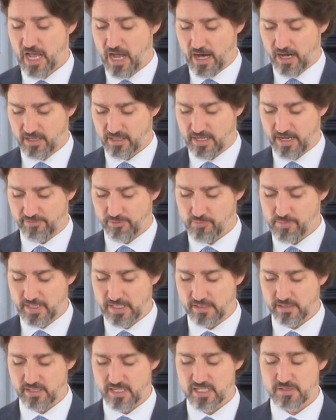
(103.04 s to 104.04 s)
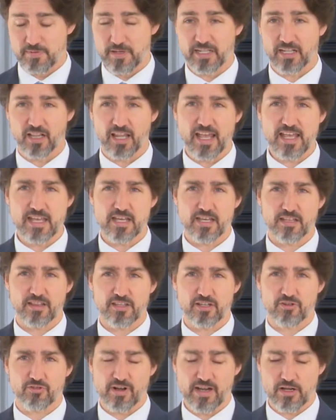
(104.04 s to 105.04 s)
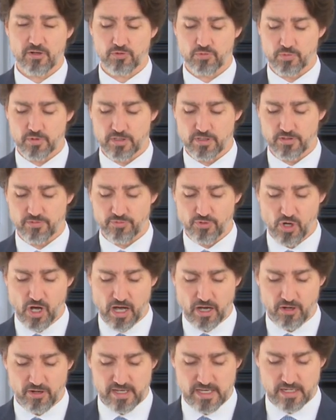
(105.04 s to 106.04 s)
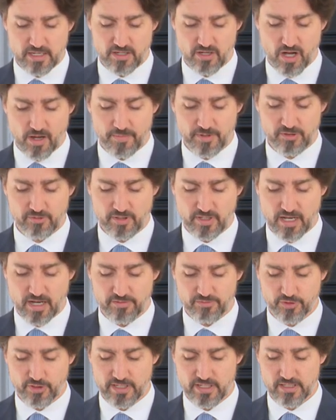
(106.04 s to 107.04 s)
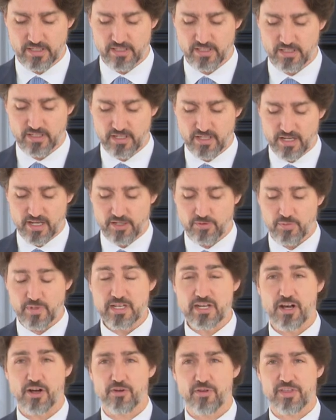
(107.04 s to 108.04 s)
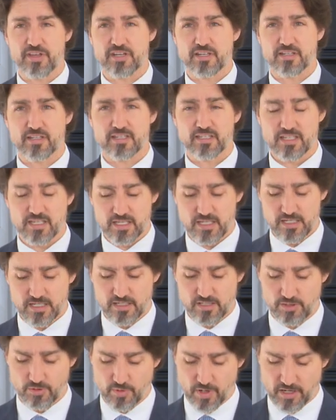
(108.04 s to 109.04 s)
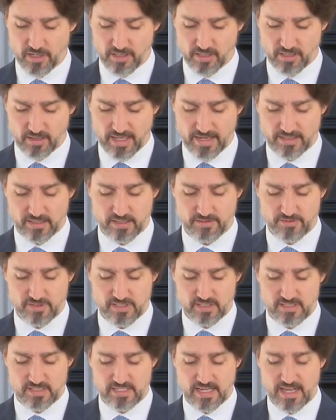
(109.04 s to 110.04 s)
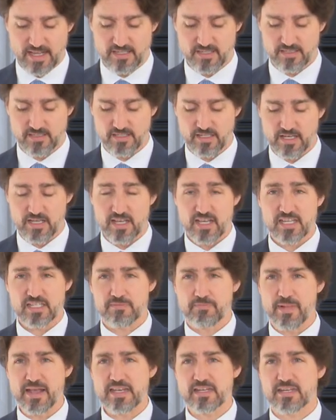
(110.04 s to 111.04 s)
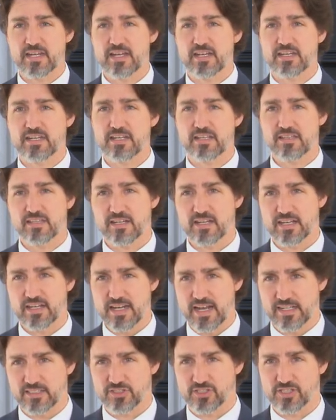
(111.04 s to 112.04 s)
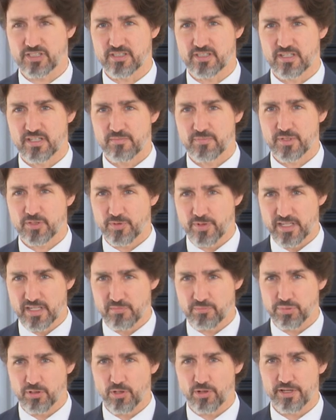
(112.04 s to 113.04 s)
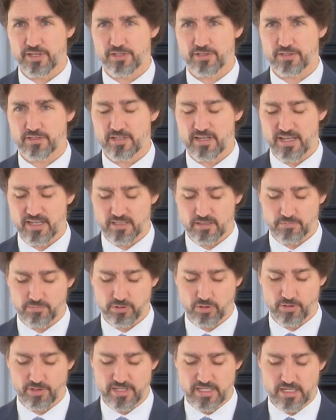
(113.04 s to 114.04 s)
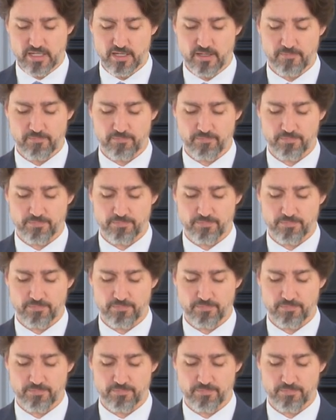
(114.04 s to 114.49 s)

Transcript: Our government has been laying the groundwork for our economic recovery, and we know that key to our collective success is maintaining the connection between employer and employee.